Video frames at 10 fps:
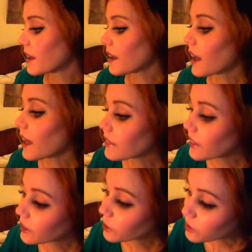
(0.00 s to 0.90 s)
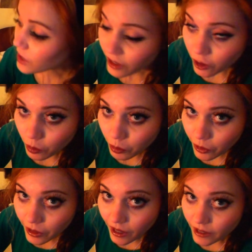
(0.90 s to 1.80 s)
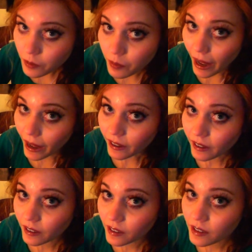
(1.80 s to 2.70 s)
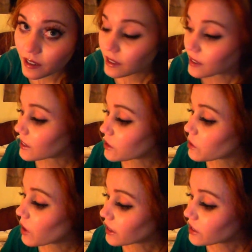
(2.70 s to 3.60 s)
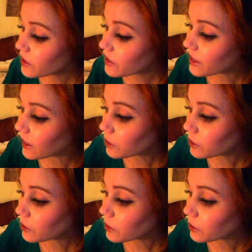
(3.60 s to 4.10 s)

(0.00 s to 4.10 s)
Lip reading: and then you take your pre-cut bag that you cut yourself,